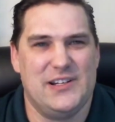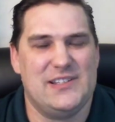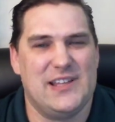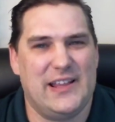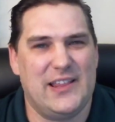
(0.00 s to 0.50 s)

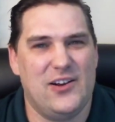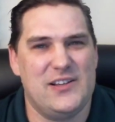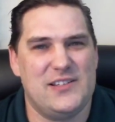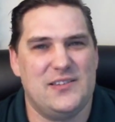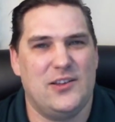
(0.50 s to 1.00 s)
It's like there
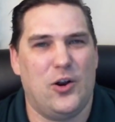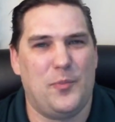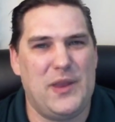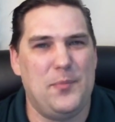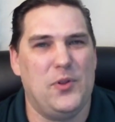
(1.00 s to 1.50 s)
are
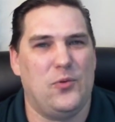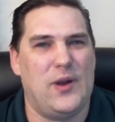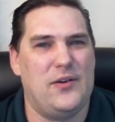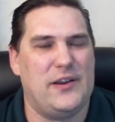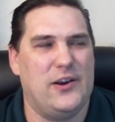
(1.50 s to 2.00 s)
people
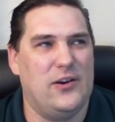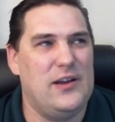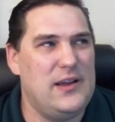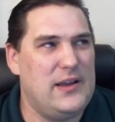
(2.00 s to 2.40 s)
around here.